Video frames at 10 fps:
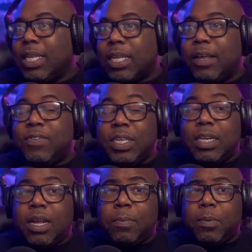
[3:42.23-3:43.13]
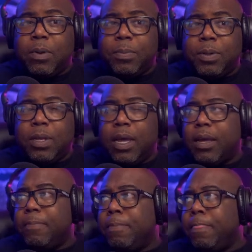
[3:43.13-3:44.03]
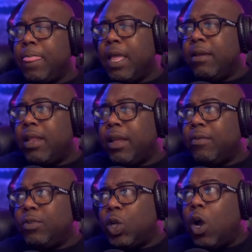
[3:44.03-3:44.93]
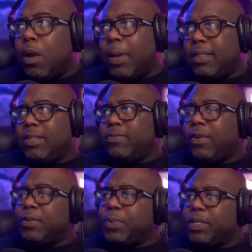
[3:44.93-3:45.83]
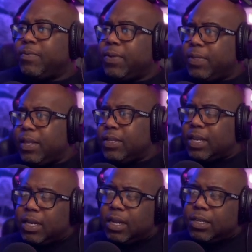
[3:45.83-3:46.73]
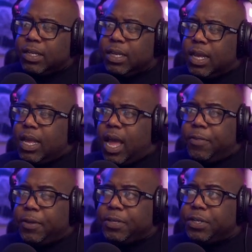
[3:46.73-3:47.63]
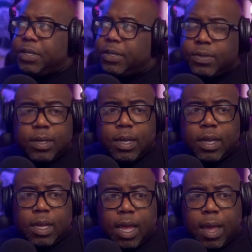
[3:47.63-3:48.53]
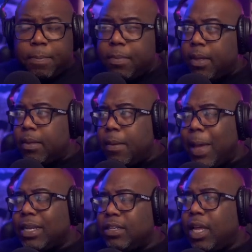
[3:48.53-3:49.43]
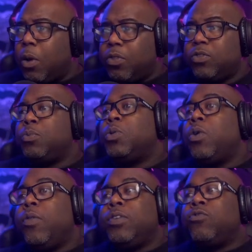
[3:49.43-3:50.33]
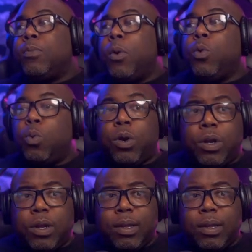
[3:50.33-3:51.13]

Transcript: I've seen a couple of people um, like talk about this very specific thing, this technology. I think it's genius. Um, imagine like all this with all this remote work,